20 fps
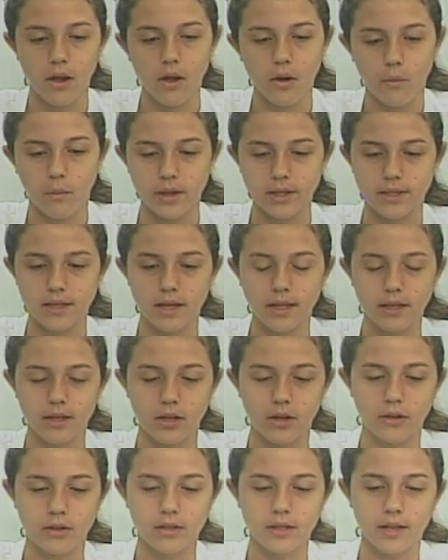Wednesday and
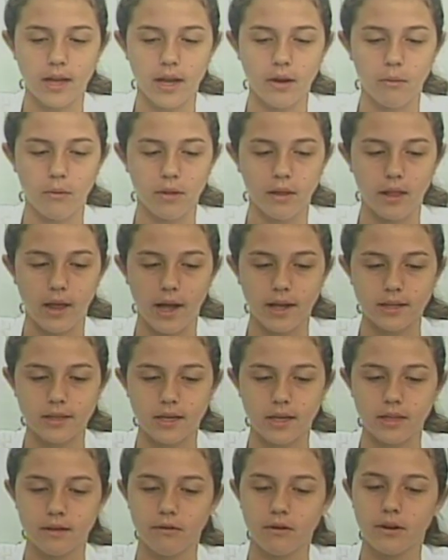Thursday were the last
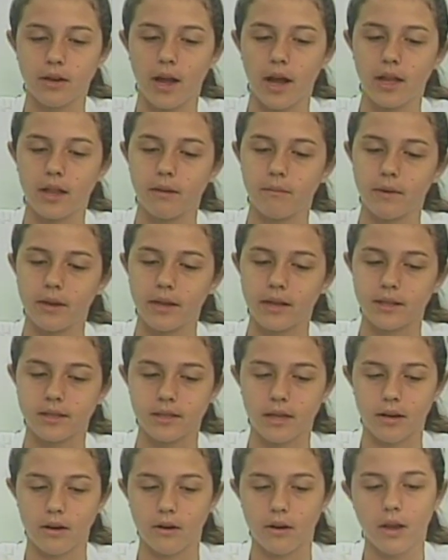days for Thai in the Media
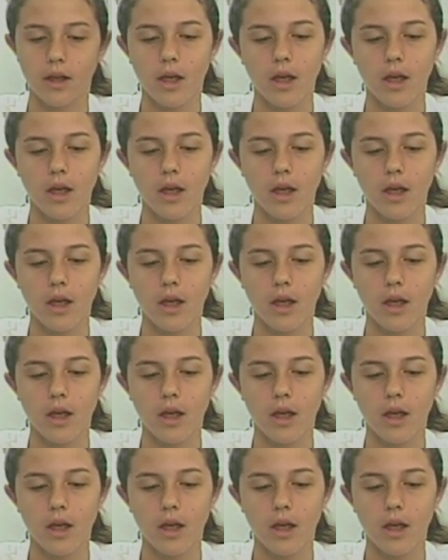Center.